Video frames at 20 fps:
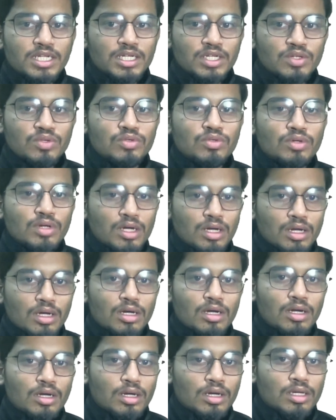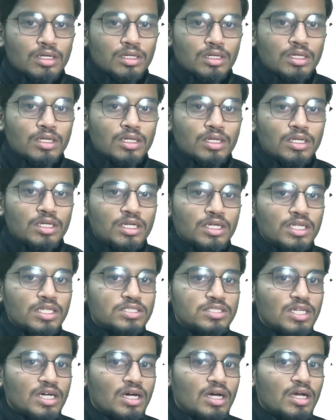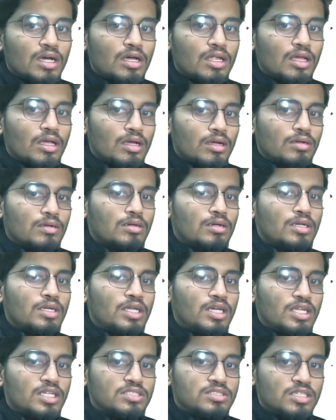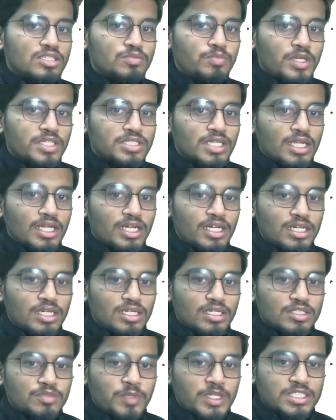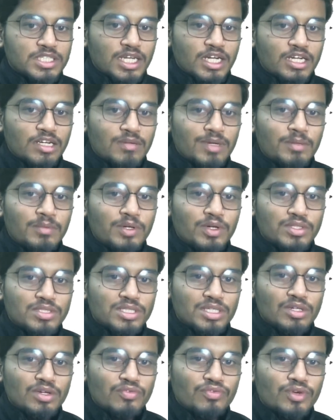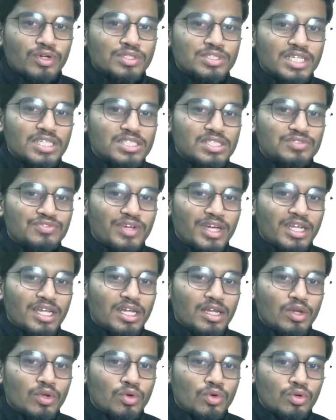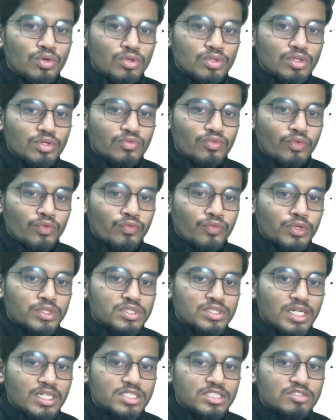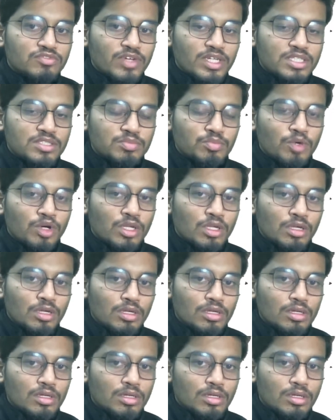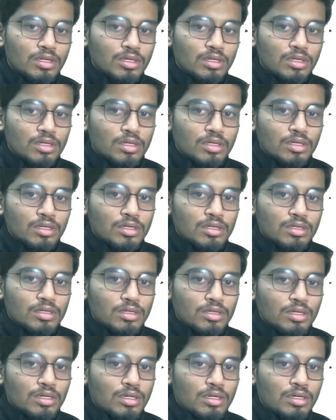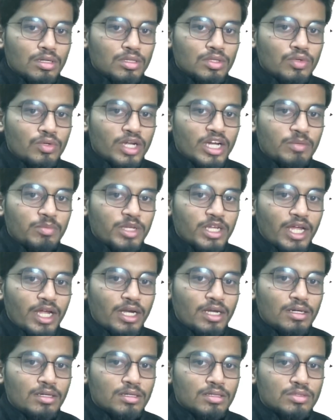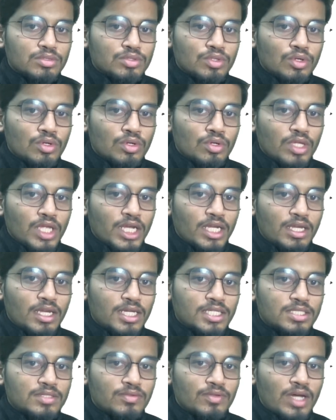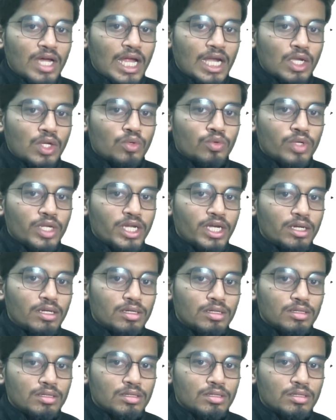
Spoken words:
that you decrease this space a little bit, because see, your font size is very low. Your font size is very small. You get me, right? So it's hard to read.